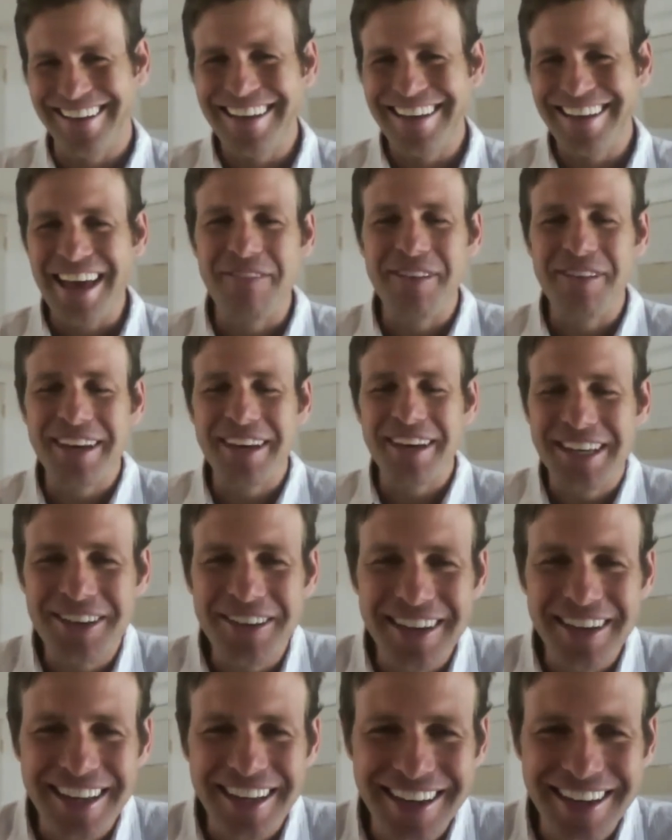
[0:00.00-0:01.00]
If we can do
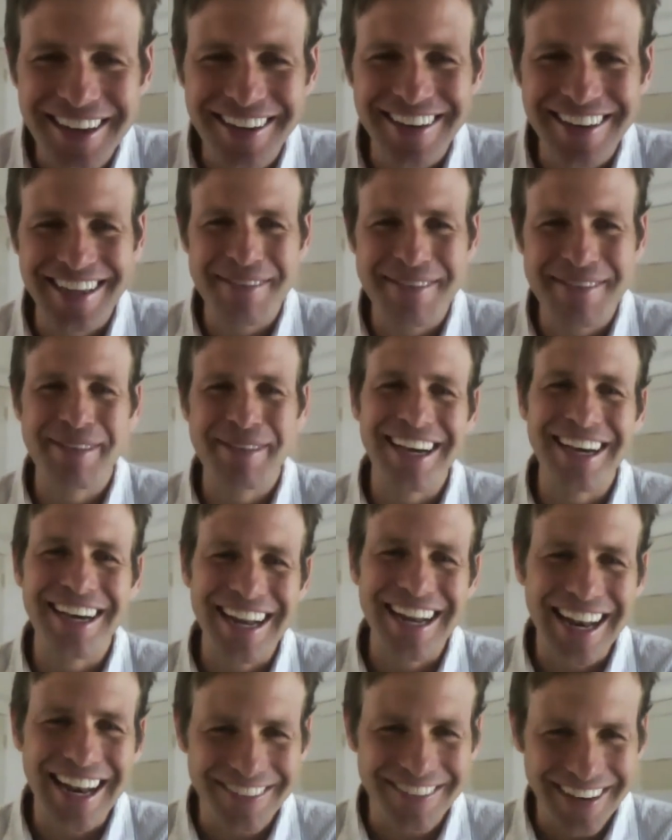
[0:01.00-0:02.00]
it here, it can be done
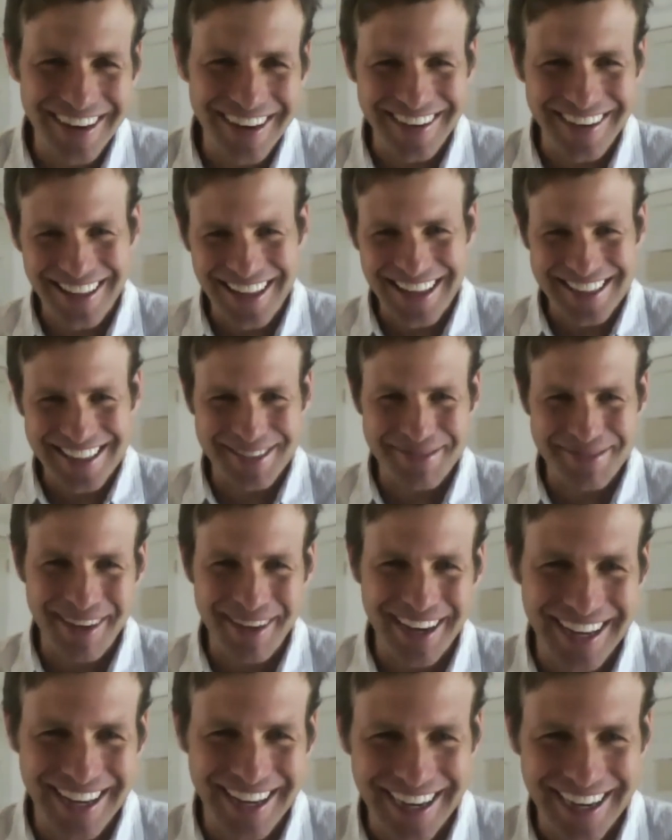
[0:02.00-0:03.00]
anywhere. That's
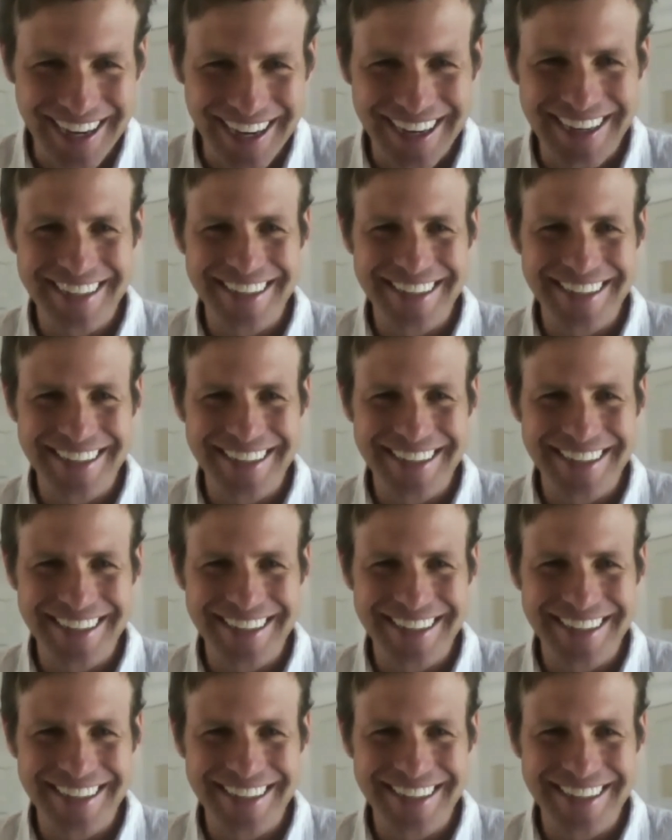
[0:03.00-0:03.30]
my